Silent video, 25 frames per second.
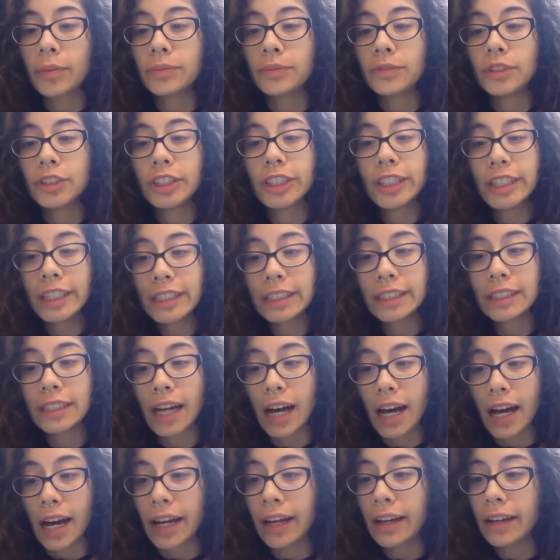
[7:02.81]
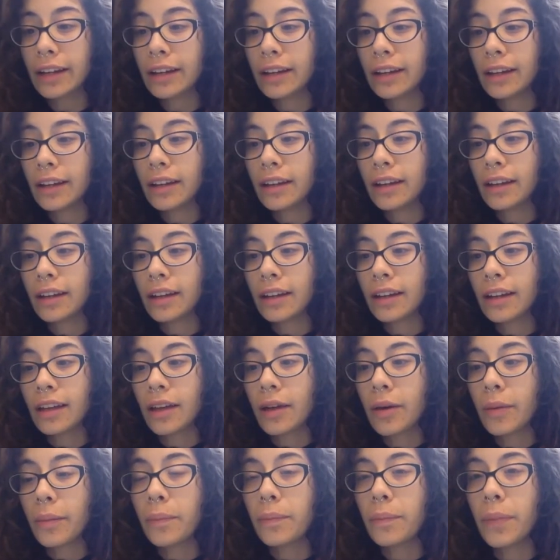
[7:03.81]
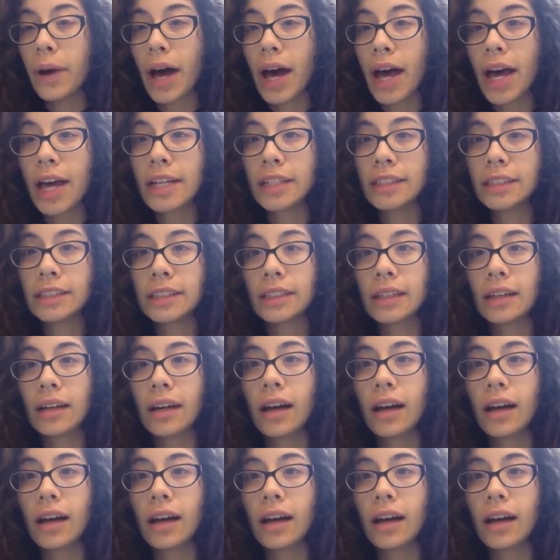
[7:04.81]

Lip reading: She didn't die, but